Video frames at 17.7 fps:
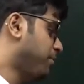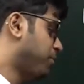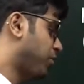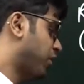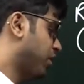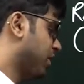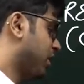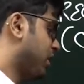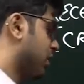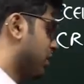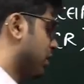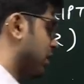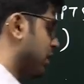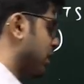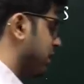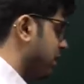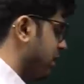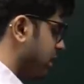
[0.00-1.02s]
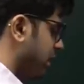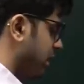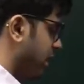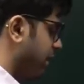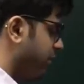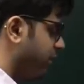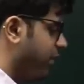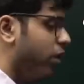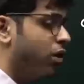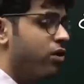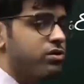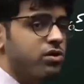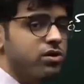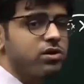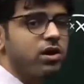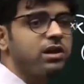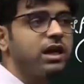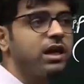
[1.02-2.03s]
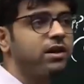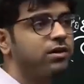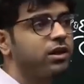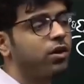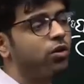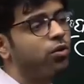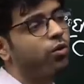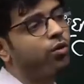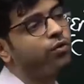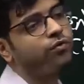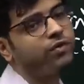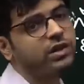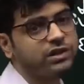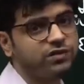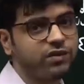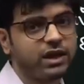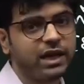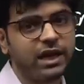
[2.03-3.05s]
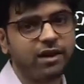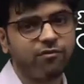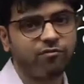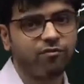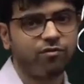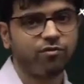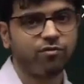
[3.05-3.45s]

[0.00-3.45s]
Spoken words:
important. We also saw that the loan which we gave,